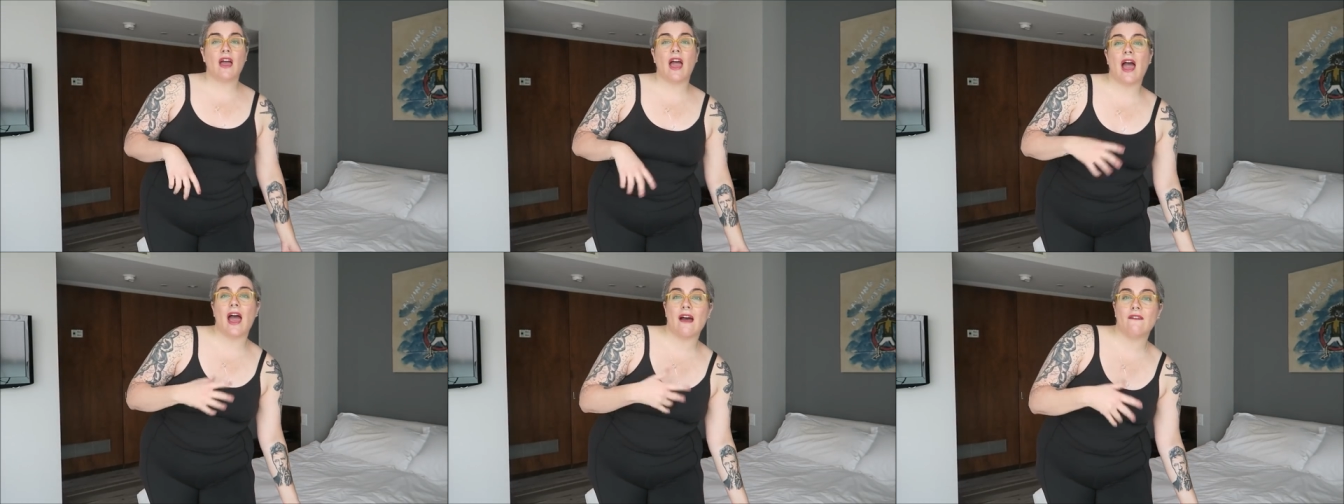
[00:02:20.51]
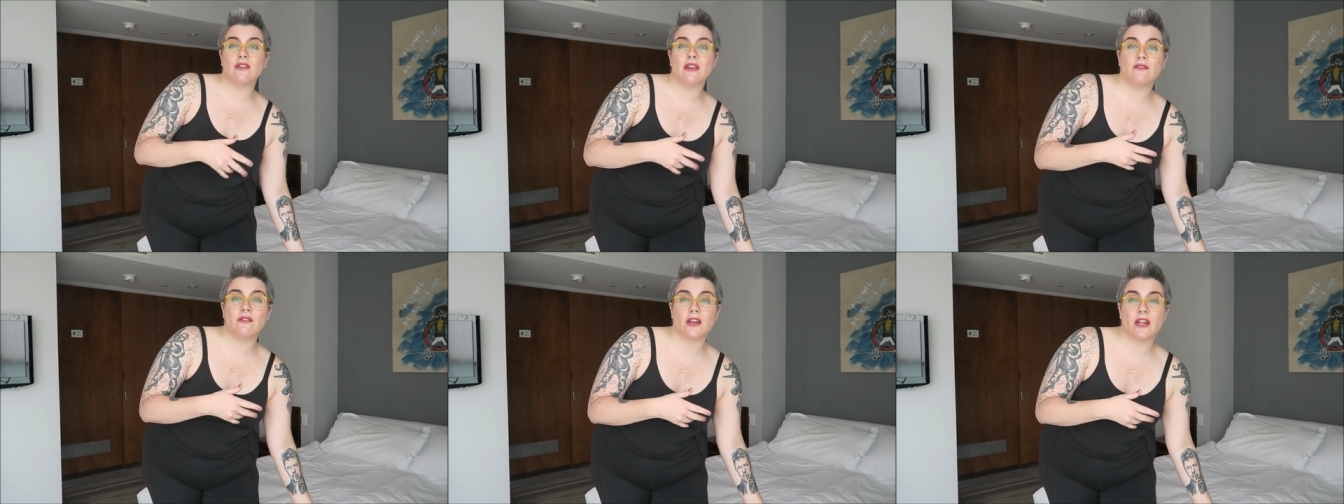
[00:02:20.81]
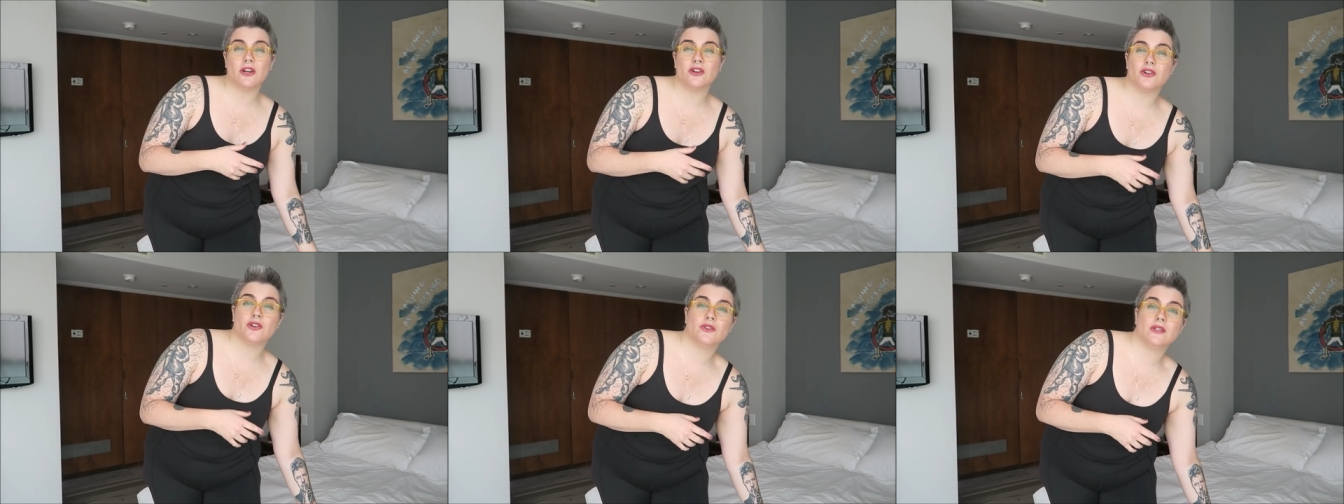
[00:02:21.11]
haven't even
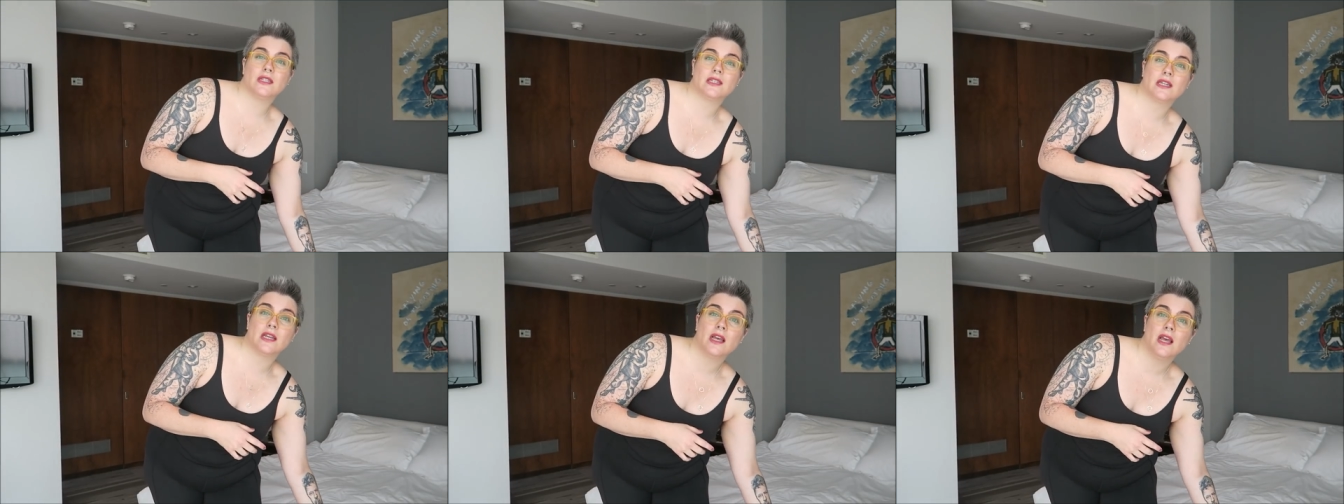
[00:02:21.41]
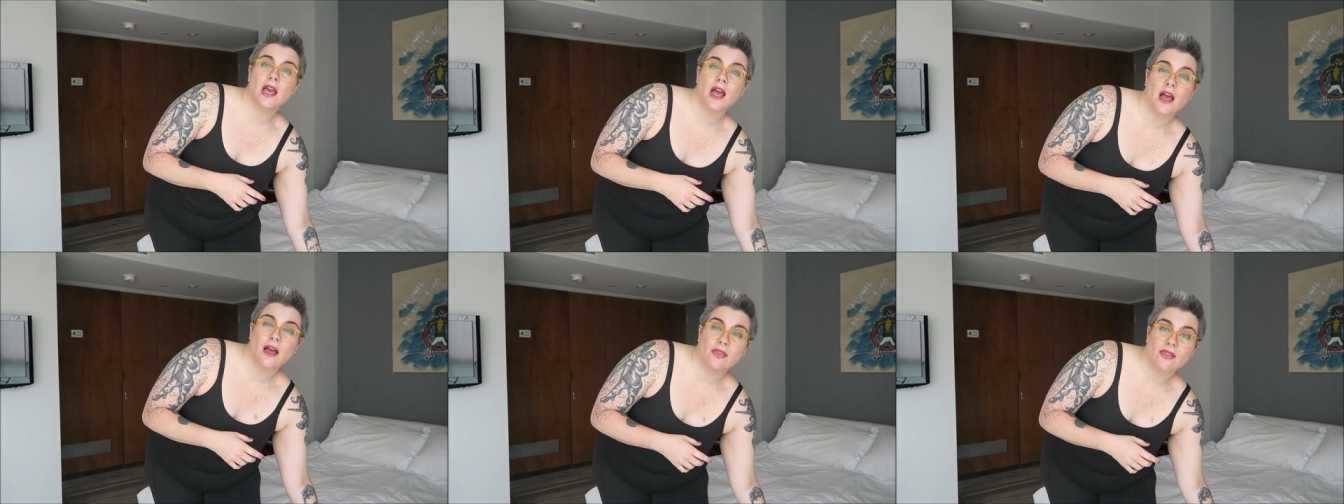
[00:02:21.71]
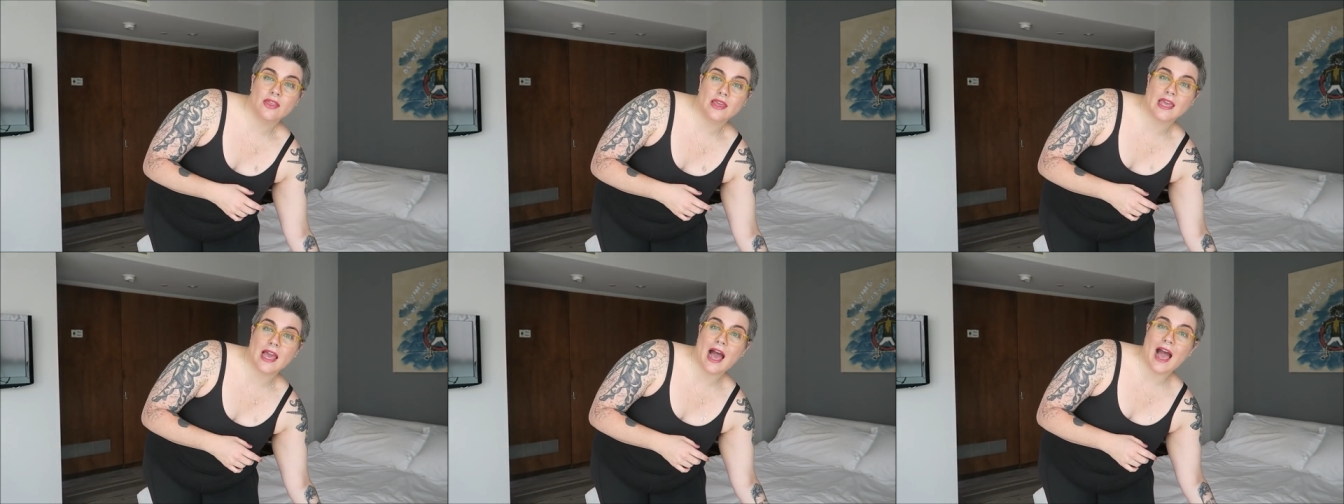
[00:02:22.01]
introduced
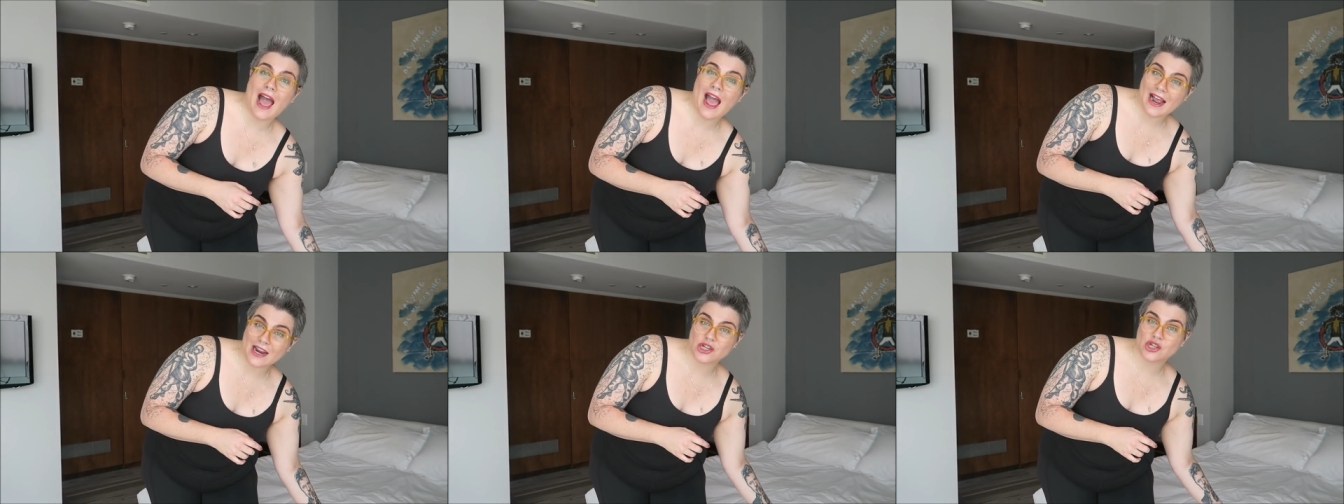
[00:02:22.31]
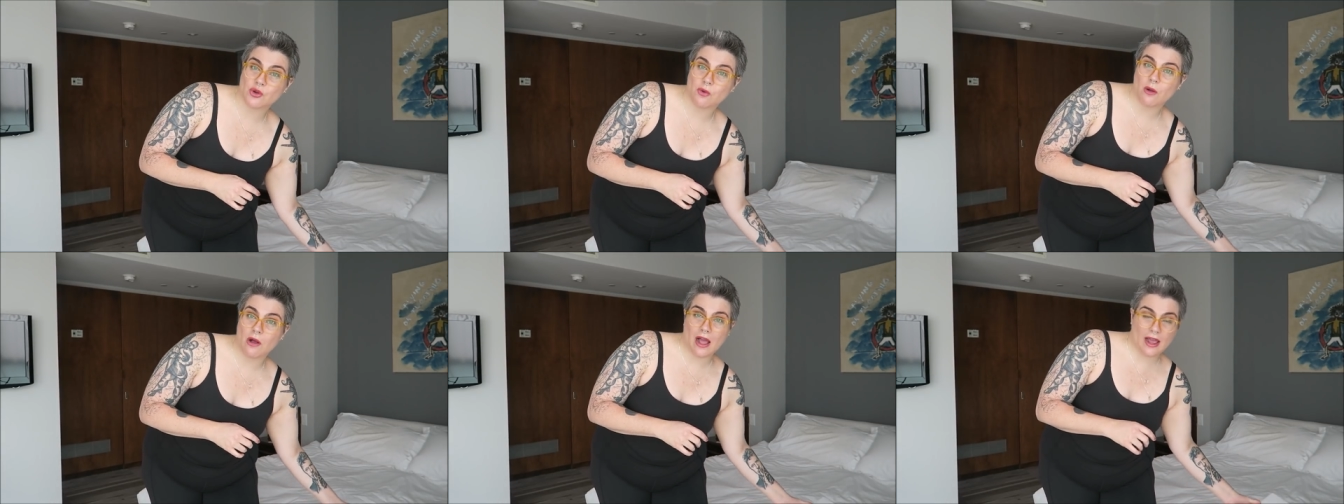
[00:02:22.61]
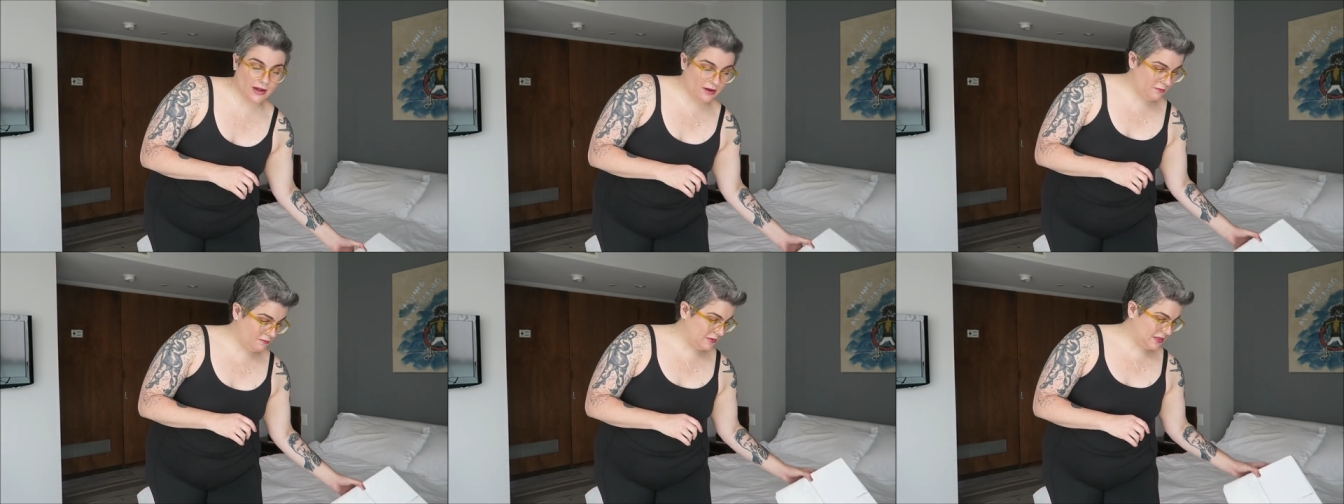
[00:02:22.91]
the actual
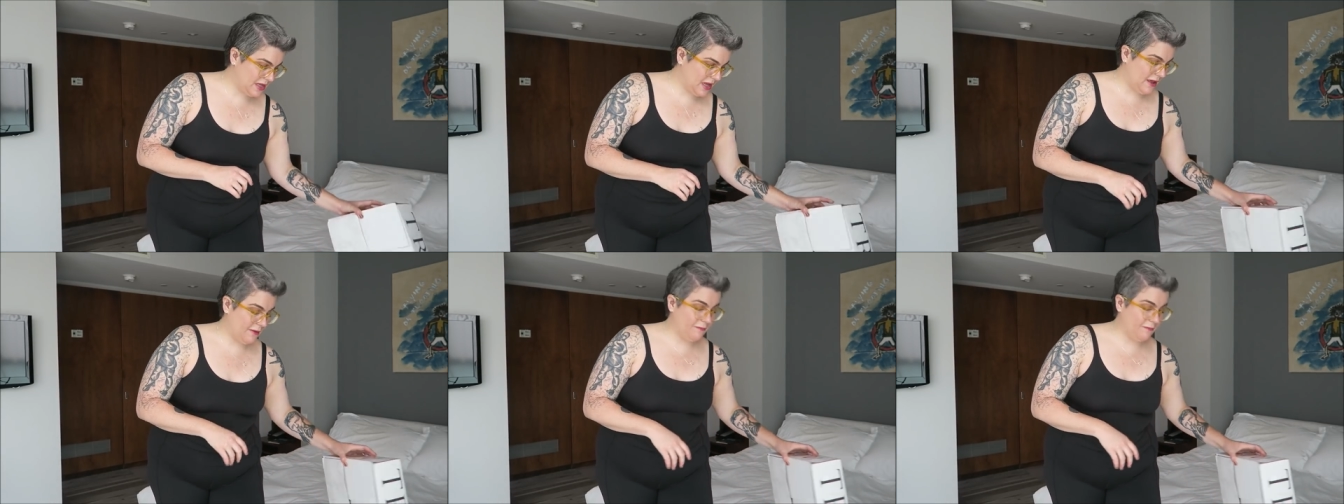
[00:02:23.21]
items